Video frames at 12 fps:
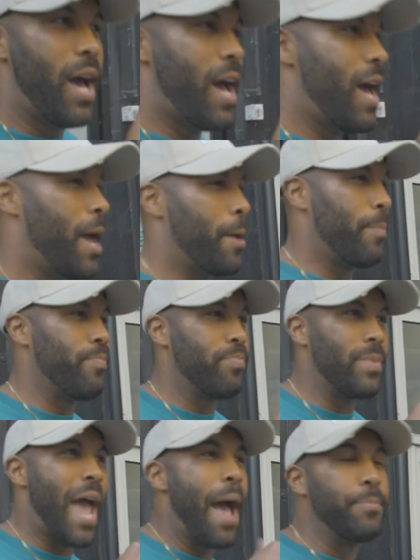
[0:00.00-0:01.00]

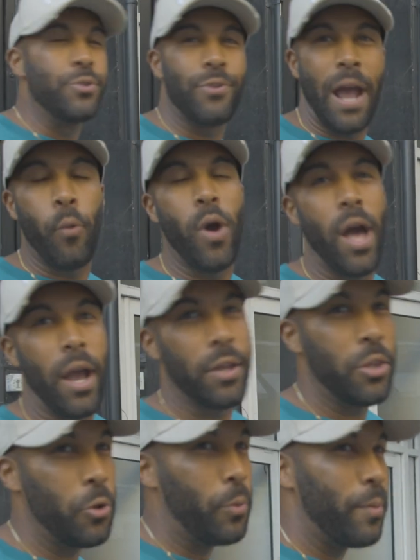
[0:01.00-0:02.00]
abstract work
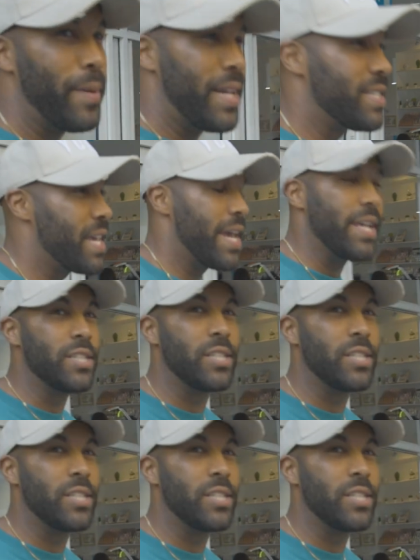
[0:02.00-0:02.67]
that you'll probably see.